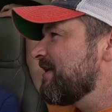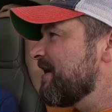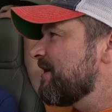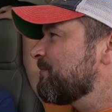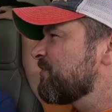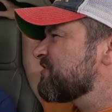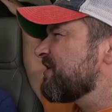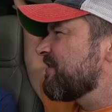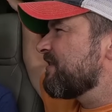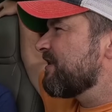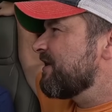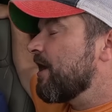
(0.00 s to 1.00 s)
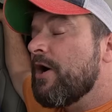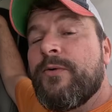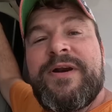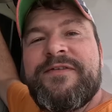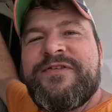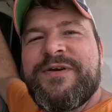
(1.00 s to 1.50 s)
yeah, what's the other thing?
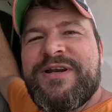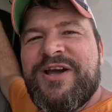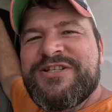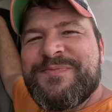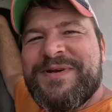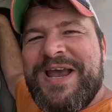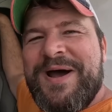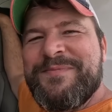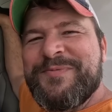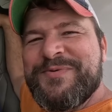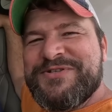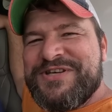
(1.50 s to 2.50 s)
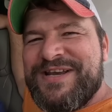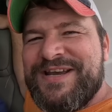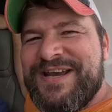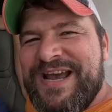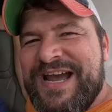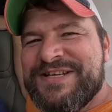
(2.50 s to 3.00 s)
Oh, and if you'd like to become a
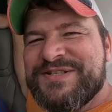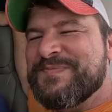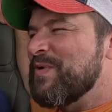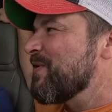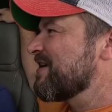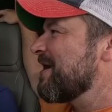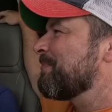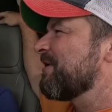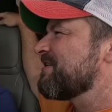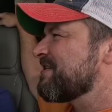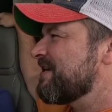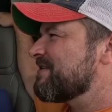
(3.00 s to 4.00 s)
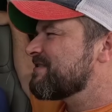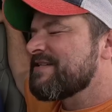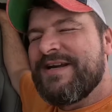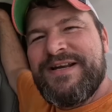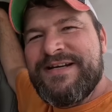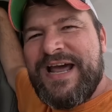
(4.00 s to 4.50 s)
Braziere and support a couple of tits,
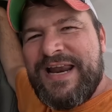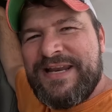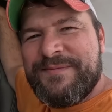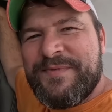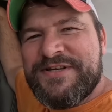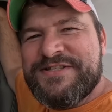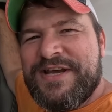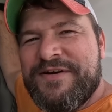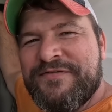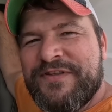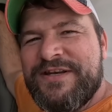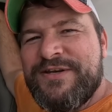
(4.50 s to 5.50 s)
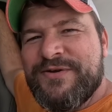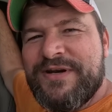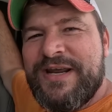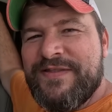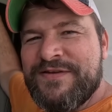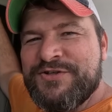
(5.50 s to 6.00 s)
Natalie and myself, then you
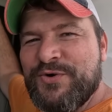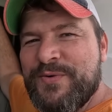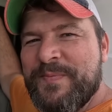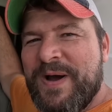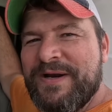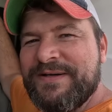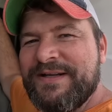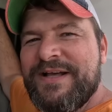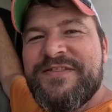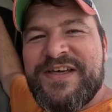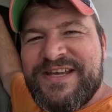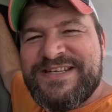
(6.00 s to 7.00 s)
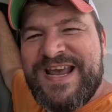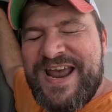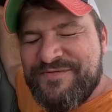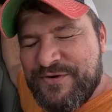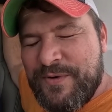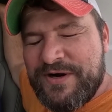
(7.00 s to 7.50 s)
can hit the join button. Thanks to
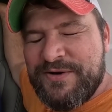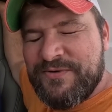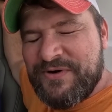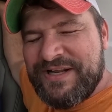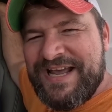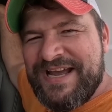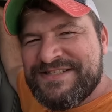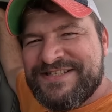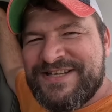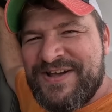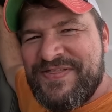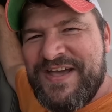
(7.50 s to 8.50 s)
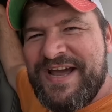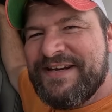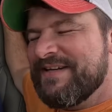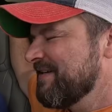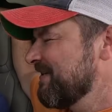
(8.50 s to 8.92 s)
everyone who already has done that.